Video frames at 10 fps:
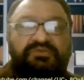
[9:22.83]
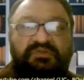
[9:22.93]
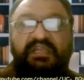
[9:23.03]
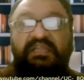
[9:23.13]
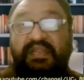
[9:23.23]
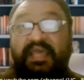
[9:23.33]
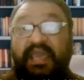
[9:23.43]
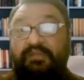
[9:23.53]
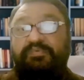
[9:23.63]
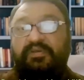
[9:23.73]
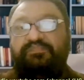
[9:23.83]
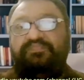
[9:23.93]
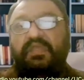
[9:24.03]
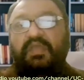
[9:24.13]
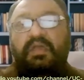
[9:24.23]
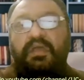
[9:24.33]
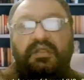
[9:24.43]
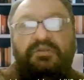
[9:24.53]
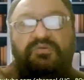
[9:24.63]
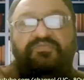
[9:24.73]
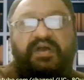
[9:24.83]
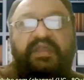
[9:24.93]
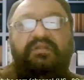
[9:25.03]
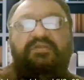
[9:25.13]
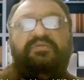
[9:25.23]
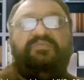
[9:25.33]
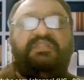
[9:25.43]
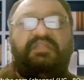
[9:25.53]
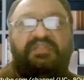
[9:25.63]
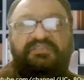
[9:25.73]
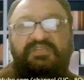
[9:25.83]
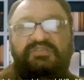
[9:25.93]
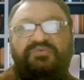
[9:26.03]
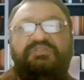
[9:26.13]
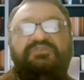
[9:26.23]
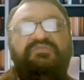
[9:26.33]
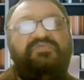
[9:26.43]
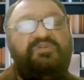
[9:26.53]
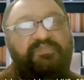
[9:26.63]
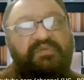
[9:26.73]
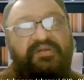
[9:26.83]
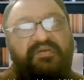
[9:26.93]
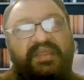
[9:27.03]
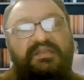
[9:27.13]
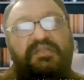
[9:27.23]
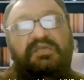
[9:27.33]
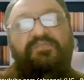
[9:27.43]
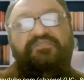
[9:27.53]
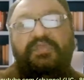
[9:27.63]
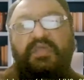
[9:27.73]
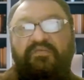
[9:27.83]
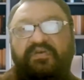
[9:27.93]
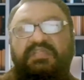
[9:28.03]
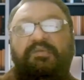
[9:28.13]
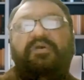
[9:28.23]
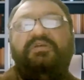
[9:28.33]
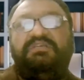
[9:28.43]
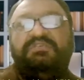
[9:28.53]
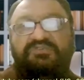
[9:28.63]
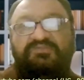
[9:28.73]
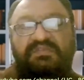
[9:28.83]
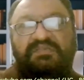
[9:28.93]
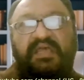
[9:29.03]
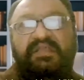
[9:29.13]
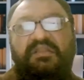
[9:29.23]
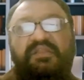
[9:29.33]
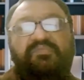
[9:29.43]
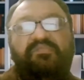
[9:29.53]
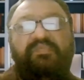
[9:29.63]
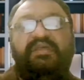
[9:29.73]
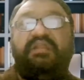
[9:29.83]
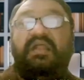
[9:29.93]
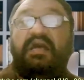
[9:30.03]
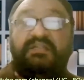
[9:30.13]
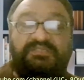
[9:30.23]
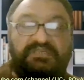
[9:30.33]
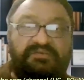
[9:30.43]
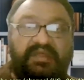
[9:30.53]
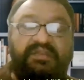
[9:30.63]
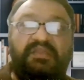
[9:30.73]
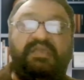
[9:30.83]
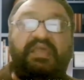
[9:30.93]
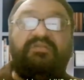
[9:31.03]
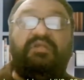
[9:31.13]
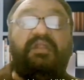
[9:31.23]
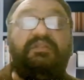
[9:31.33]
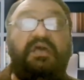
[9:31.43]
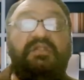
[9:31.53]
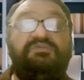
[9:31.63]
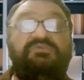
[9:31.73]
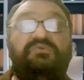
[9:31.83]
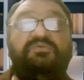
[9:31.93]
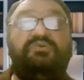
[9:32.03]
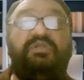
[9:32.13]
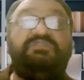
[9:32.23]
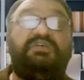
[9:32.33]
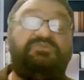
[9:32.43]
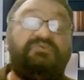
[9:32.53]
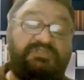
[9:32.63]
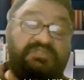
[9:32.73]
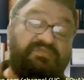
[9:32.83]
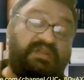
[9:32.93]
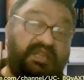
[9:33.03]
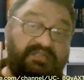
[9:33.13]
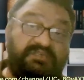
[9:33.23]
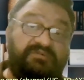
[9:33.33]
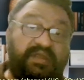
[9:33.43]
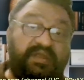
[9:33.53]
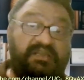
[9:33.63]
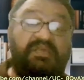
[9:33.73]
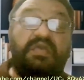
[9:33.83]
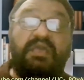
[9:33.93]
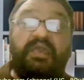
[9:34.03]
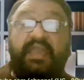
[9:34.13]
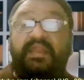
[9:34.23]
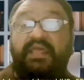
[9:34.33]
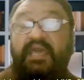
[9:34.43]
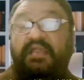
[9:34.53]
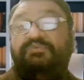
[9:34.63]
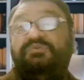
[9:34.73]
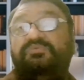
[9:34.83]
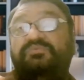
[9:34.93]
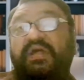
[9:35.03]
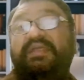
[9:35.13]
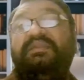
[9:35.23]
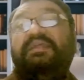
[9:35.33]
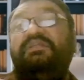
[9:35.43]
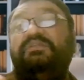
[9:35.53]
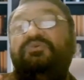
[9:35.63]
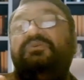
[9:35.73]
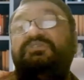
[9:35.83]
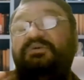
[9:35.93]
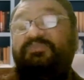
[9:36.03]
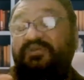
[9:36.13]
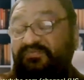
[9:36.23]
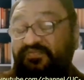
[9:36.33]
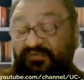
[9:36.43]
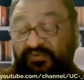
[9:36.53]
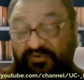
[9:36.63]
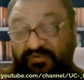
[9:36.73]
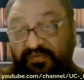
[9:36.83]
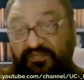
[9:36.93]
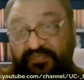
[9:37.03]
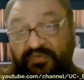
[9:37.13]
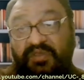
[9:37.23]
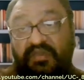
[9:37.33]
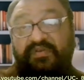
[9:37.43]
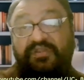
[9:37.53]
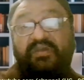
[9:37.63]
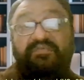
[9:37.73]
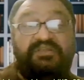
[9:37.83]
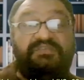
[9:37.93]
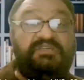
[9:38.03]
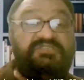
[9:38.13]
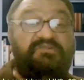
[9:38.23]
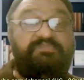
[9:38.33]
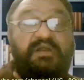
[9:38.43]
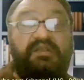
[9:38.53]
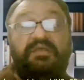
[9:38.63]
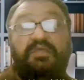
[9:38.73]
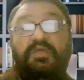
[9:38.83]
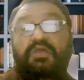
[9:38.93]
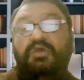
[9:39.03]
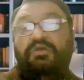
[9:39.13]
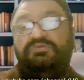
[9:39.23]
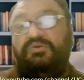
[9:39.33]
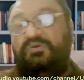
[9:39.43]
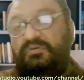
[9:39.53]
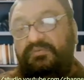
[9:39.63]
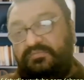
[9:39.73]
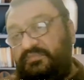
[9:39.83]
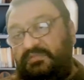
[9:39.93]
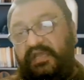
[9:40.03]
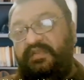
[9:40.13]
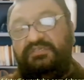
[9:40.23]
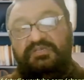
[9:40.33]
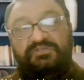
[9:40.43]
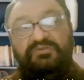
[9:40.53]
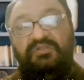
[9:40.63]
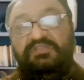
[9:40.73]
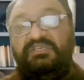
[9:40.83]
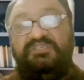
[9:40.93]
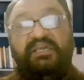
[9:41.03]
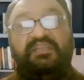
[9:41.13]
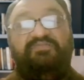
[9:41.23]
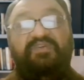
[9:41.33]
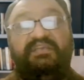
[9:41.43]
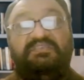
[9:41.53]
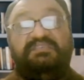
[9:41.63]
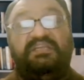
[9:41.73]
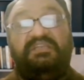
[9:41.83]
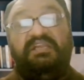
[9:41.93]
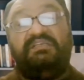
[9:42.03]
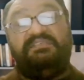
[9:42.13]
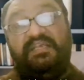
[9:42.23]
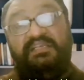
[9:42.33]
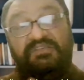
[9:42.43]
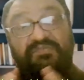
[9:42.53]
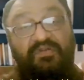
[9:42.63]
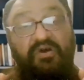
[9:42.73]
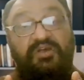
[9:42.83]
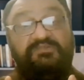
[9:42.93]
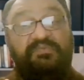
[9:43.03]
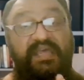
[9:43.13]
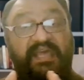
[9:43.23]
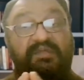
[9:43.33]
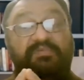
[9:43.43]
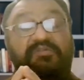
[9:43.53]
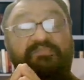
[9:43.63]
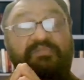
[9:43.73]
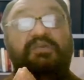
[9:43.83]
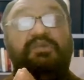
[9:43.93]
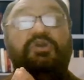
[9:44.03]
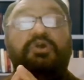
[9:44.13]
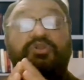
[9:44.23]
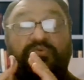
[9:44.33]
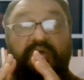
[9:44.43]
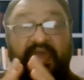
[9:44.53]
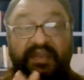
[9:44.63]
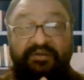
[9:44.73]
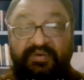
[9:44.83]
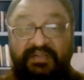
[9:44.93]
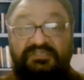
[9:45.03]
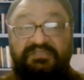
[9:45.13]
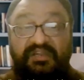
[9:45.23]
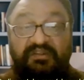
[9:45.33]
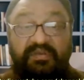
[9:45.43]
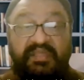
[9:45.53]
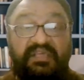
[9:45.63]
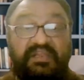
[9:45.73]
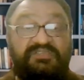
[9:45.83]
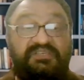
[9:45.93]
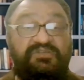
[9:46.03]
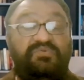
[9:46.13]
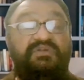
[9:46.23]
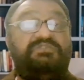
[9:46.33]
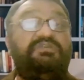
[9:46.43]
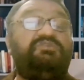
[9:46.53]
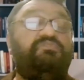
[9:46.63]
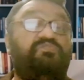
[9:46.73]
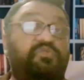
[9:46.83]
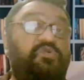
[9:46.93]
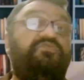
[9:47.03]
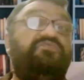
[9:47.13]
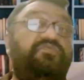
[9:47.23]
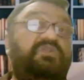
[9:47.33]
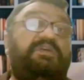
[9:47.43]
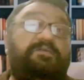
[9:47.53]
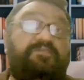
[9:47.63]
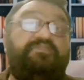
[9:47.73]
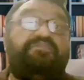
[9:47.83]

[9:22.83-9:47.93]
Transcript: So that can help him to find whether the research questions were made rightly, whether the hypothesis was rightly made and answered rightly, and also the research questions were answered rightly, and it helps you writing your chapter 4, okay, where you have discussion part. So I discussed all these sacrifices until a sense of loss, but enabled me to address the remaining research questions more fully.